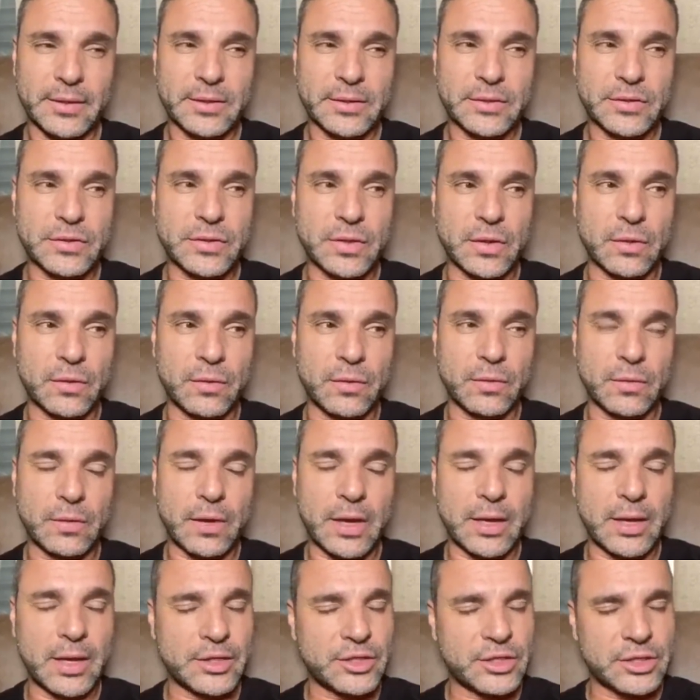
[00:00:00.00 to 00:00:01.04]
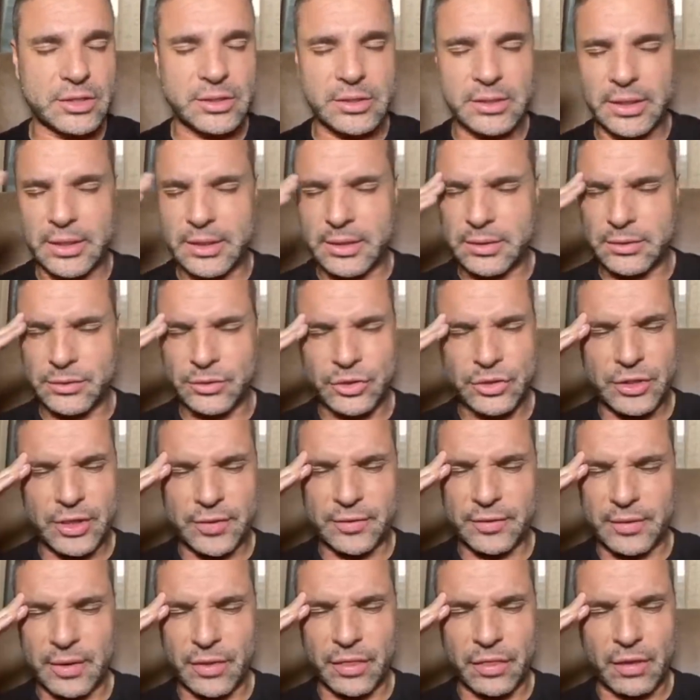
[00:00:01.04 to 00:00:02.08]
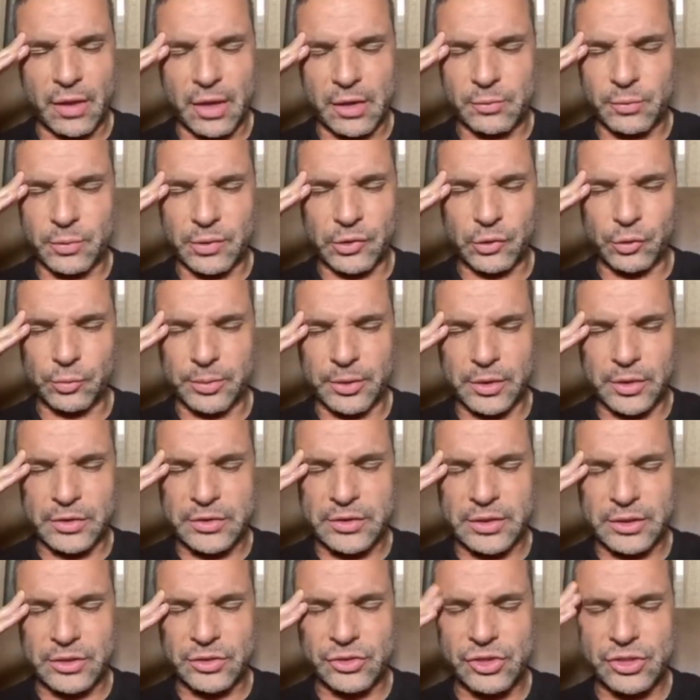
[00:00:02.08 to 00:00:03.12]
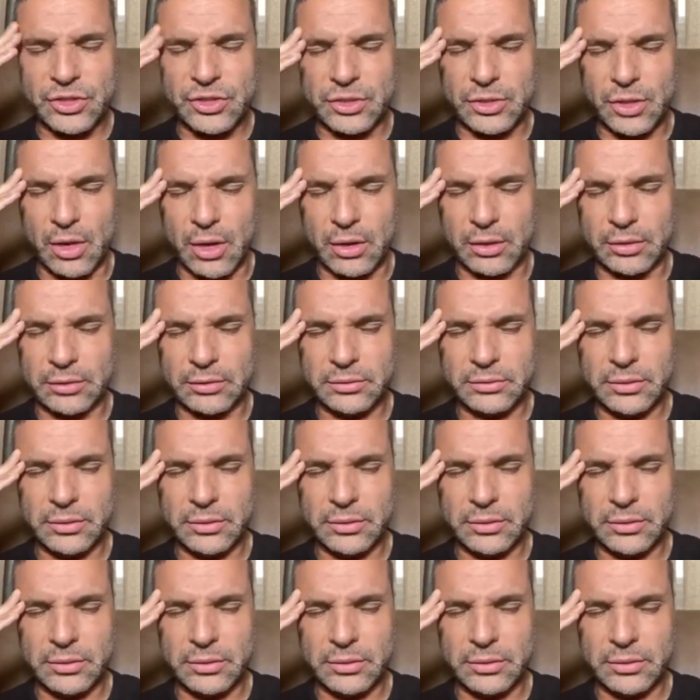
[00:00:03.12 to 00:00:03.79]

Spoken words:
So I just needed to share that thought with you because it just dawned